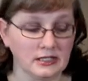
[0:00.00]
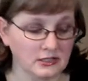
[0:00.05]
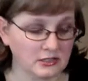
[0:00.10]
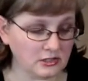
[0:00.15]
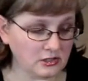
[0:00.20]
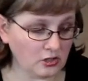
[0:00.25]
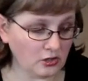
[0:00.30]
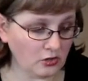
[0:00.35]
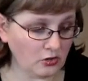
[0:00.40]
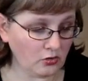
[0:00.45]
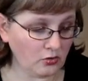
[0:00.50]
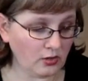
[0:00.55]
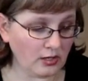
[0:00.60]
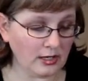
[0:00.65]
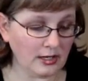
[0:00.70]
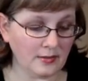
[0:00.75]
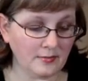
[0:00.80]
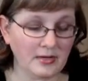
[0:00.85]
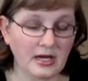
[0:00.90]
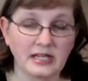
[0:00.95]
So
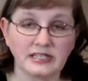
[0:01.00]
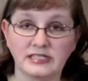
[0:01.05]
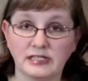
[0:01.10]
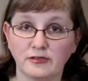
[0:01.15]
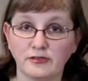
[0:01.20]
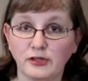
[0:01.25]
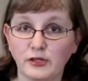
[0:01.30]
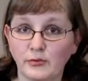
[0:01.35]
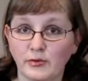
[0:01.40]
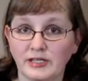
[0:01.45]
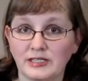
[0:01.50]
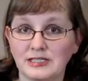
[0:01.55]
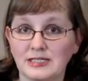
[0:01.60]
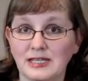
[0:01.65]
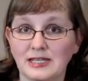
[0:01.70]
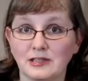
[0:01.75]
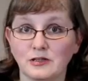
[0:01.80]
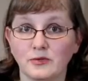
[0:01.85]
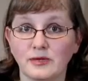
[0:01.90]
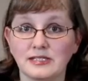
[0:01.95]
I definitely wanted
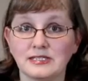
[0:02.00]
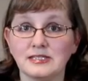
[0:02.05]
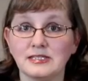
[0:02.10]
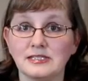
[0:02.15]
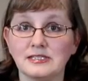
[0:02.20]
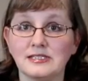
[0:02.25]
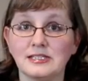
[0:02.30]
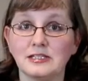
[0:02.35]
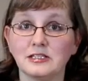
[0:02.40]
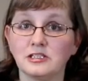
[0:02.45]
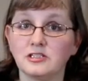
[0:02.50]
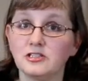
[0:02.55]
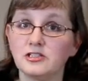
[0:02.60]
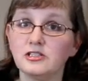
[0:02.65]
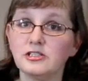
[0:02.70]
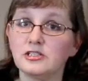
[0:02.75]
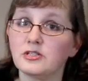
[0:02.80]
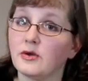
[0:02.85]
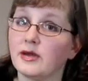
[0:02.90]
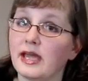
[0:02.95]
to get the rest of the
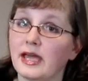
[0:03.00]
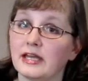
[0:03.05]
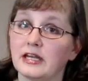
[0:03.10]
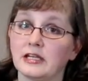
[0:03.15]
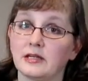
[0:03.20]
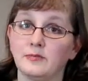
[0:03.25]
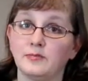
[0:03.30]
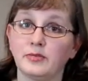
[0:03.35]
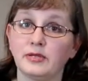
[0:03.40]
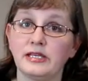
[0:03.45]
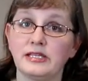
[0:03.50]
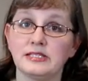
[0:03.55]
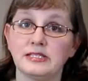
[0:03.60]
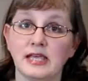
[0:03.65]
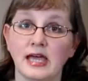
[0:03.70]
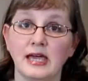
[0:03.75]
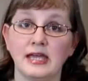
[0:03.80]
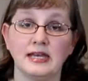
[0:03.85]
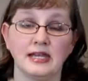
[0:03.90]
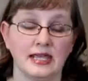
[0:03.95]
signatures, so I had a complete
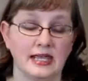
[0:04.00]
set,